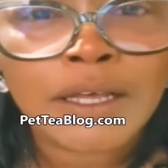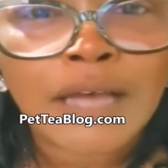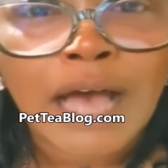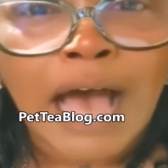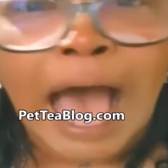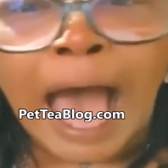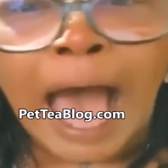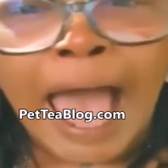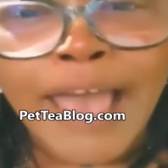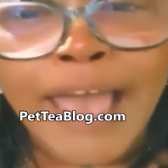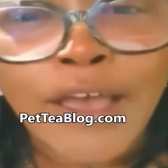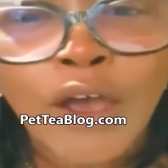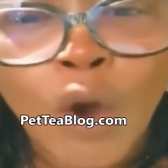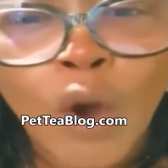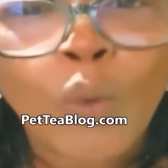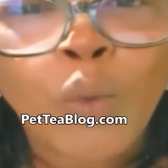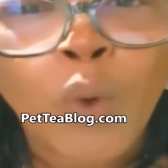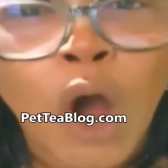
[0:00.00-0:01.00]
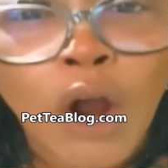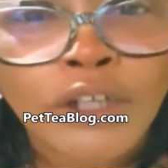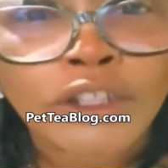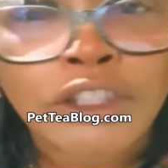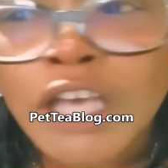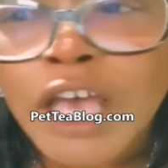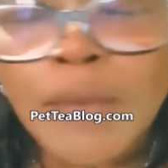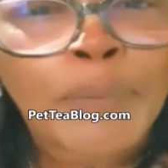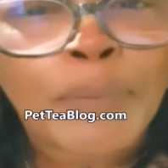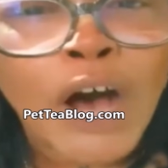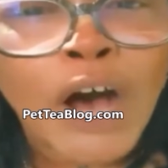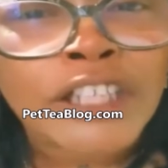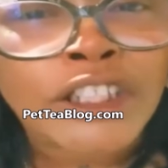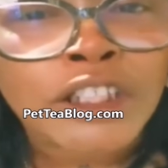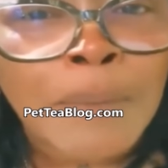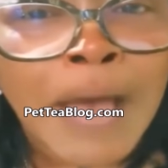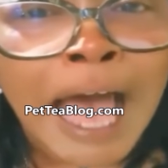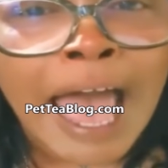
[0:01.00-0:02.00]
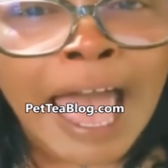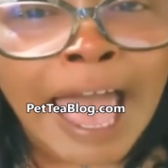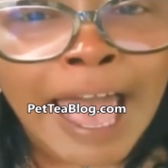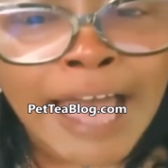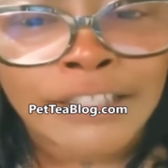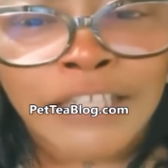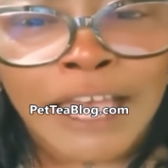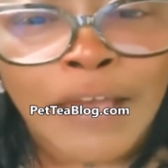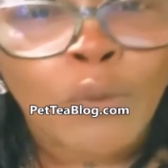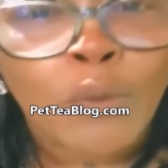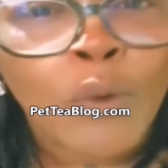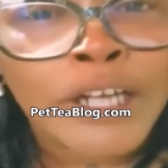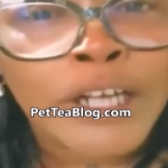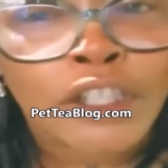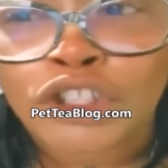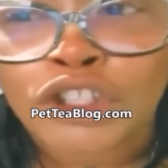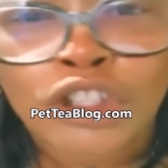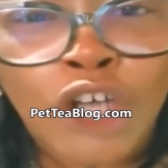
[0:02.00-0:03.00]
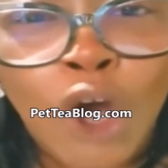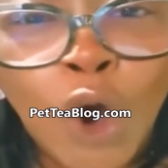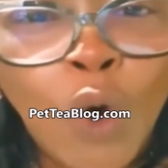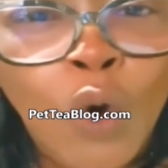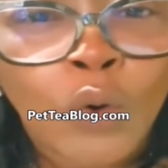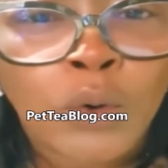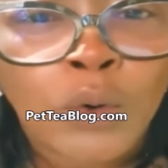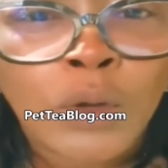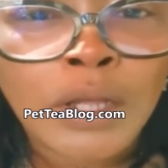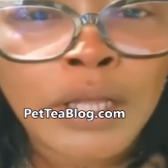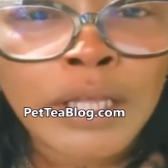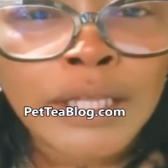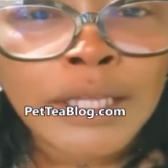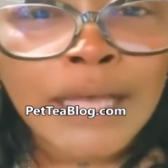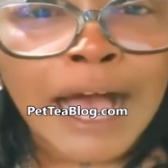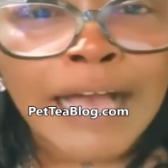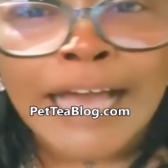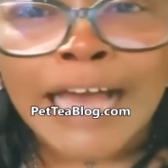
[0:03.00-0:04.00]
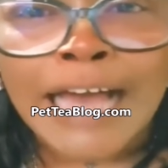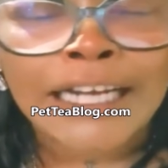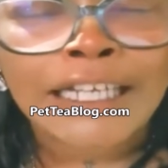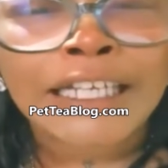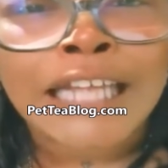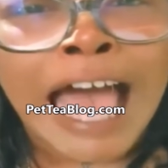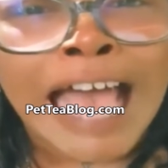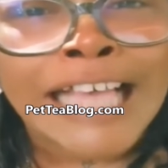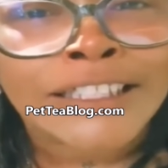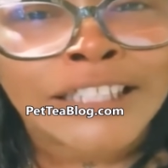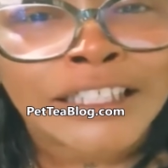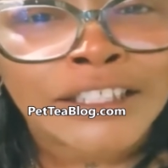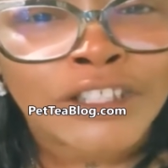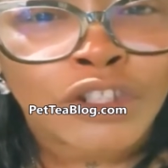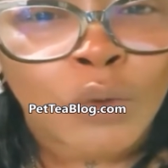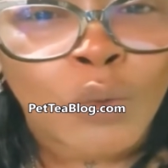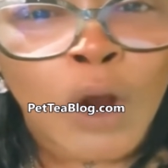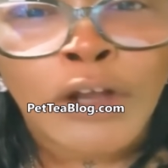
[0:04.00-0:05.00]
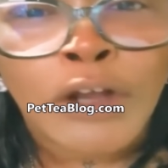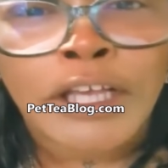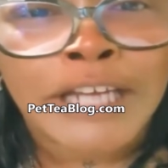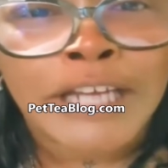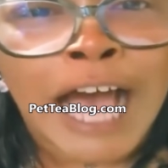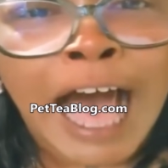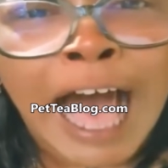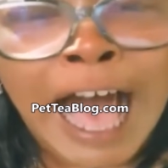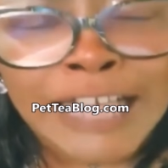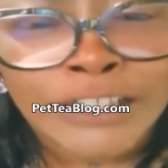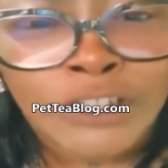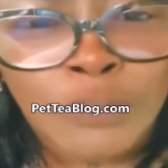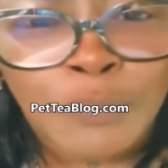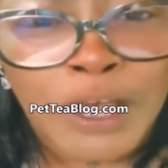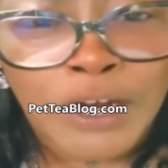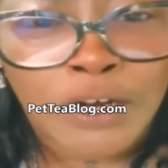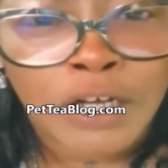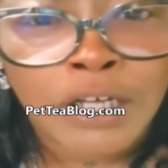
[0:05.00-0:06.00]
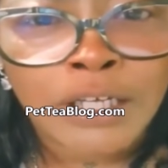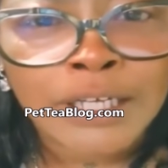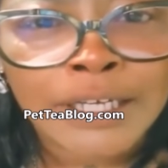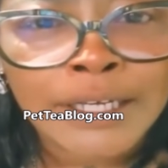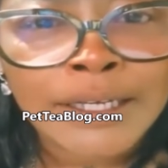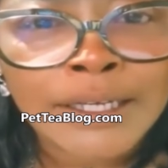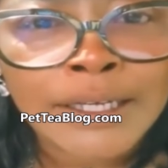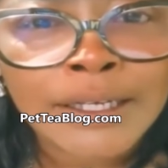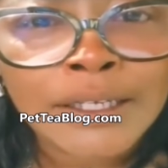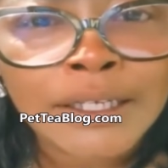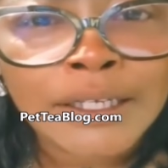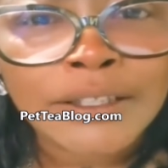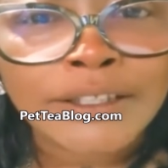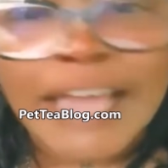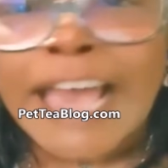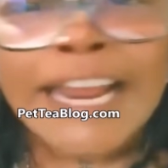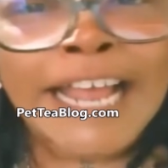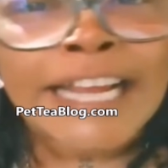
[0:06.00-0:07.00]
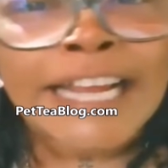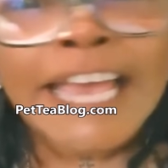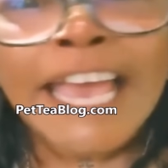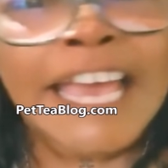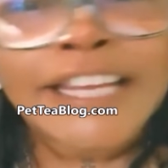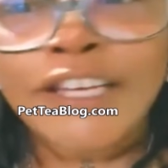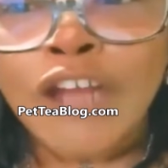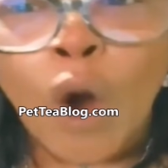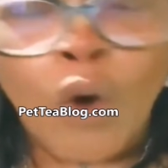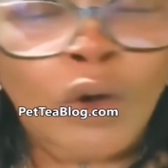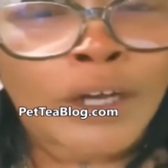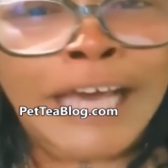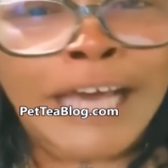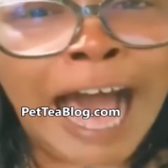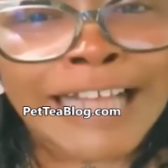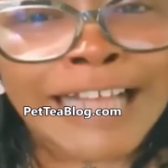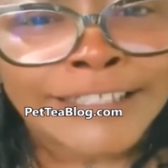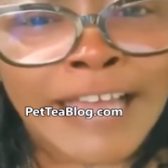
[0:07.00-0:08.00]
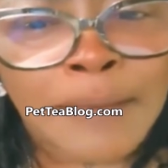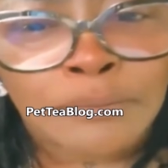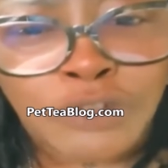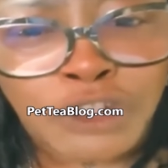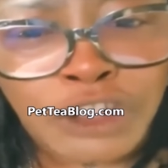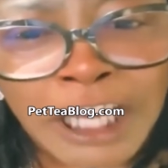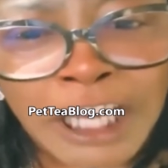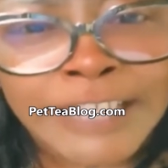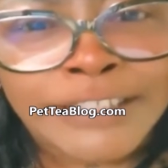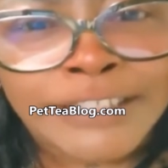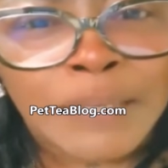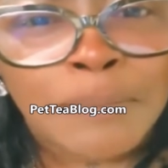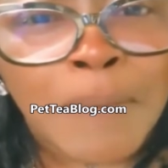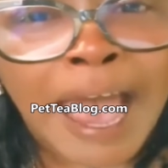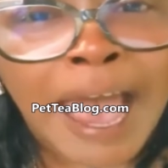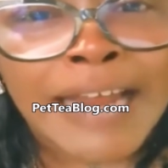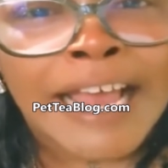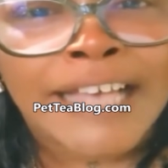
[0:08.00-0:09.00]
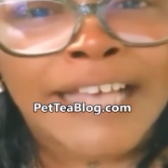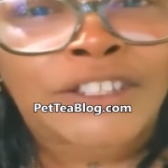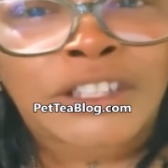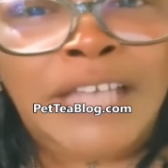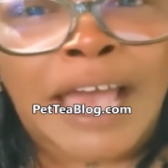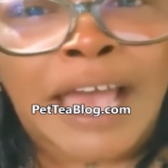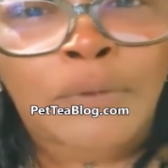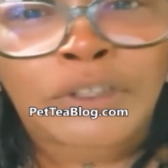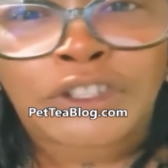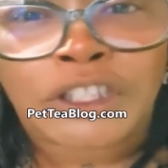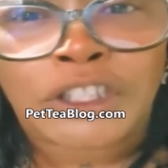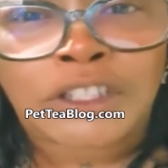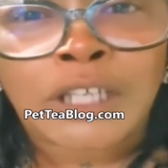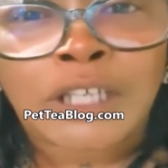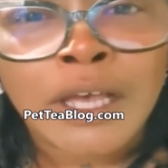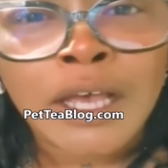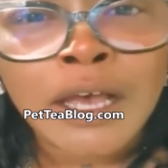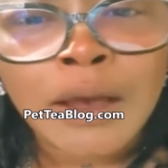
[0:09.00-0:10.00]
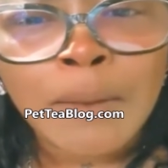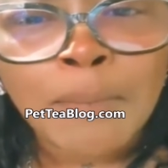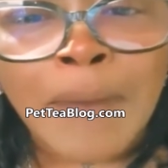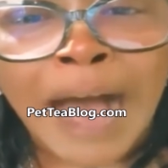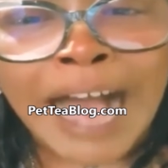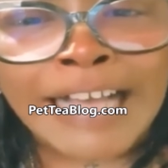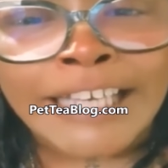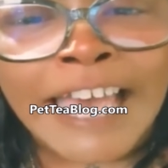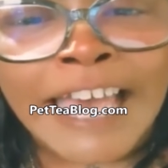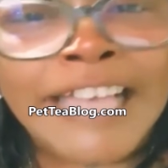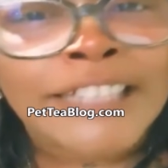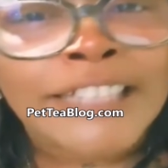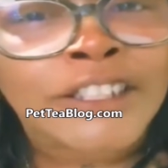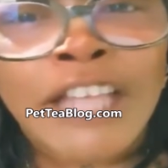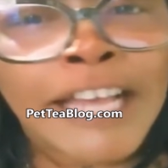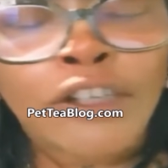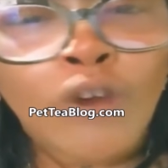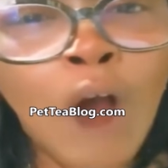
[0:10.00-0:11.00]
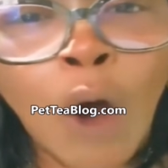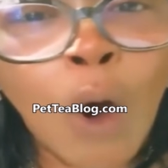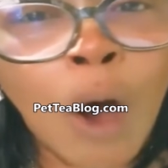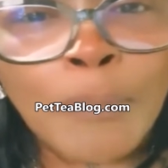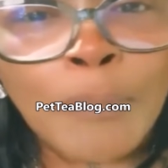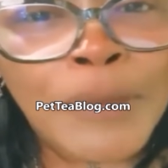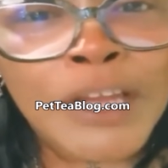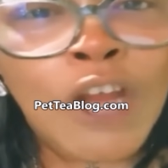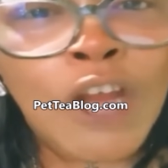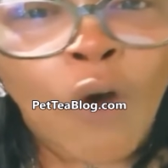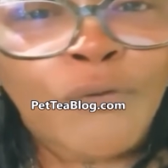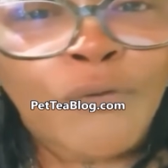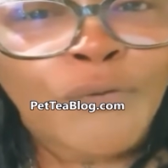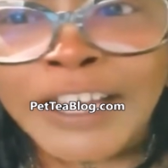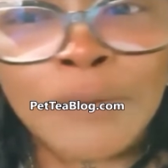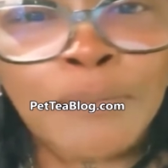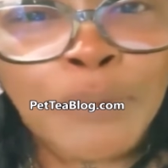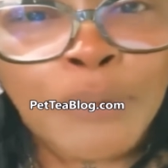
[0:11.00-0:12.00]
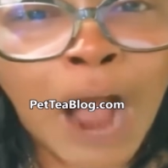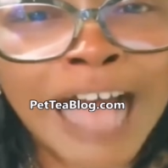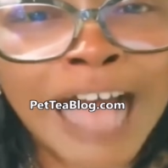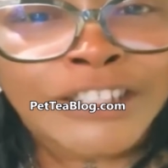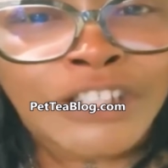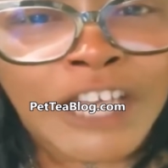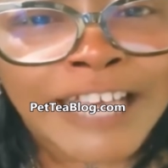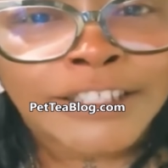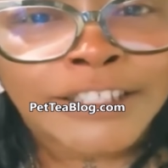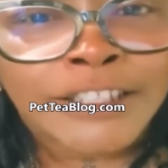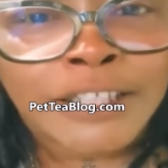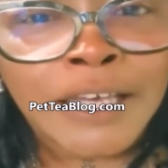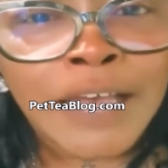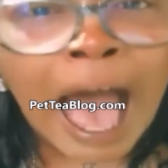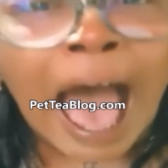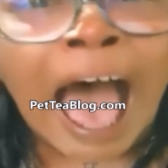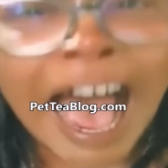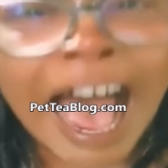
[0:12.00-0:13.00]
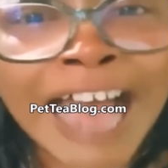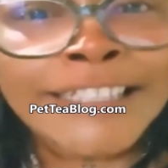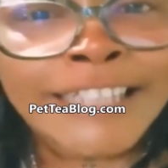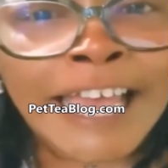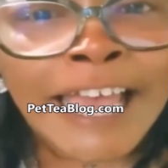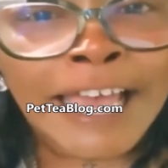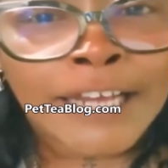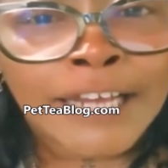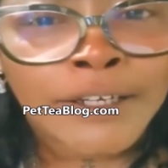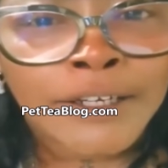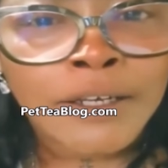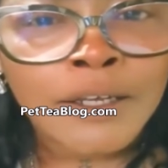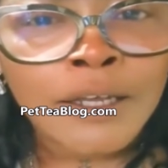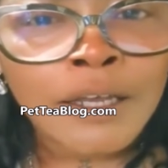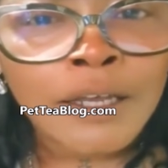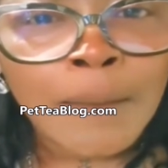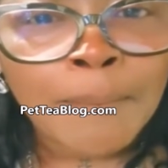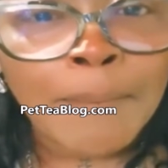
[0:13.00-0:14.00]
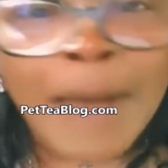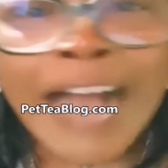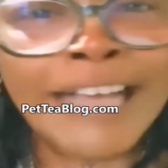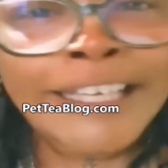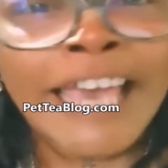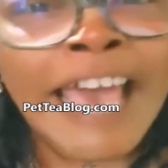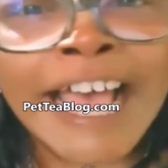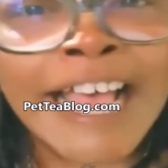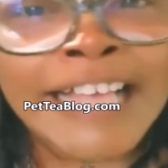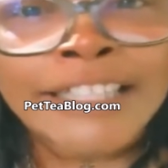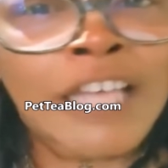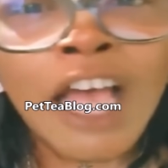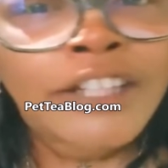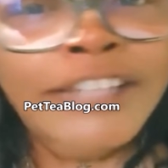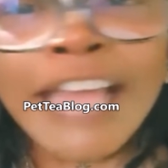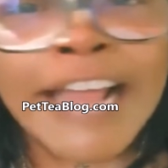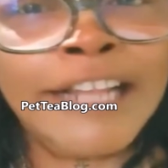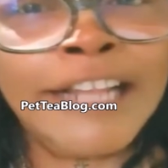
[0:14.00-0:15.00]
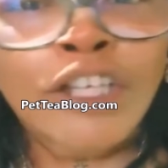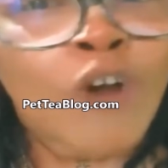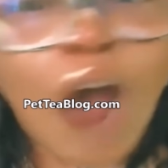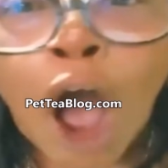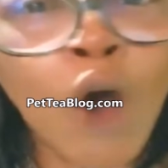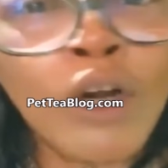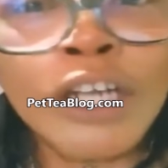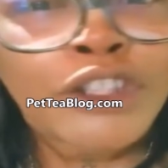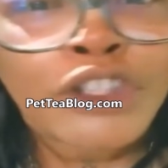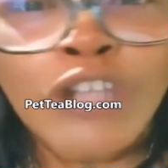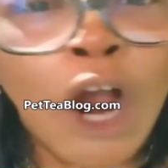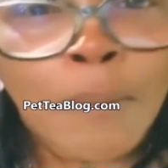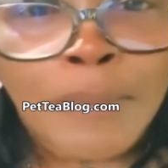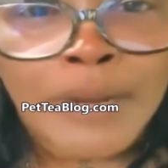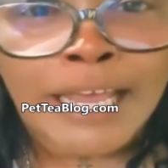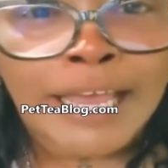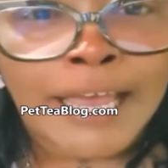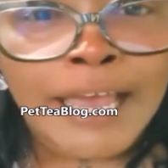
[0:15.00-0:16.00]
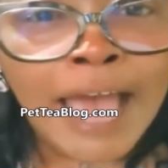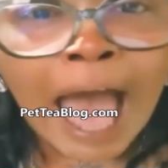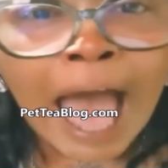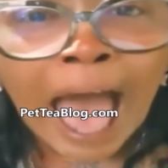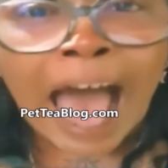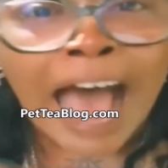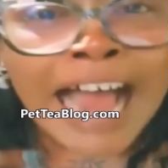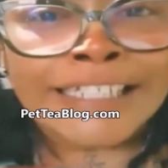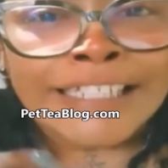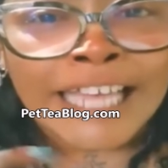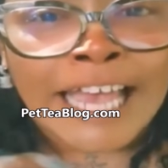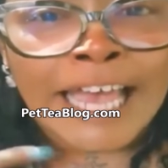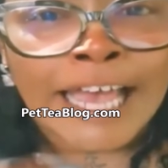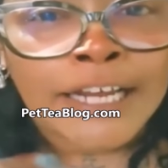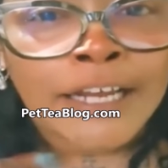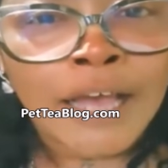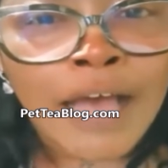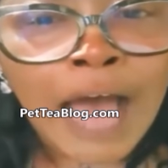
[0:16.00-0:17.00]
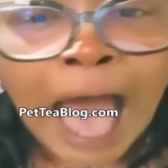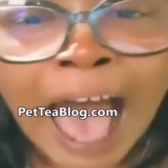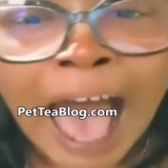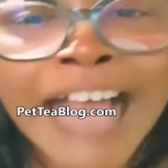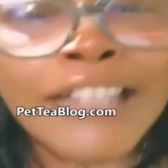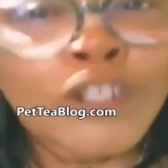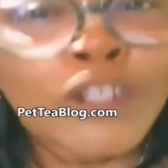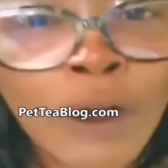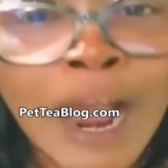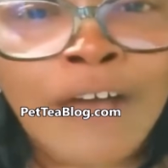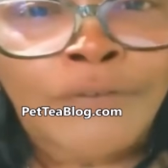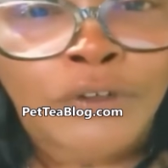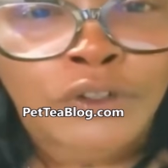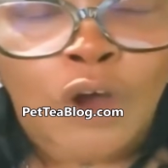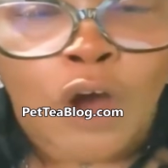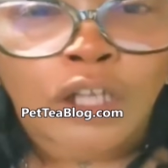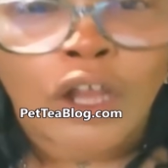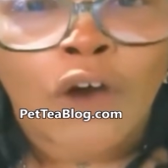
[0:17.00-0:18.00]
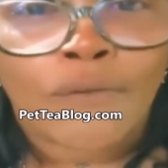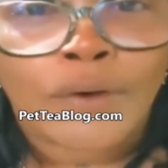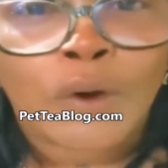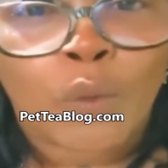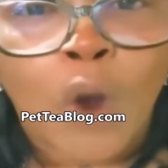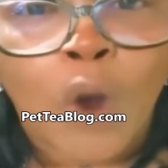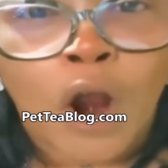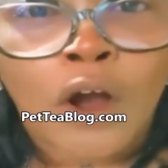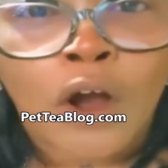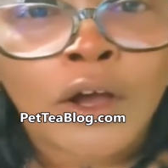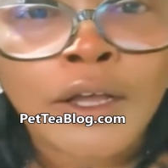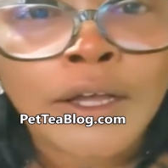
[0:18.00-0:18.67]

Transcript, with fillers: I worked, busted my ass, and went to school. I got a license to work in the hospital. They didn't eat no goddamn cheese and mayonnaise sandwiches. My kids didn't grow up in no fucking projects. I did. My kids didn't go to Germany. I did. I traveled all over the world.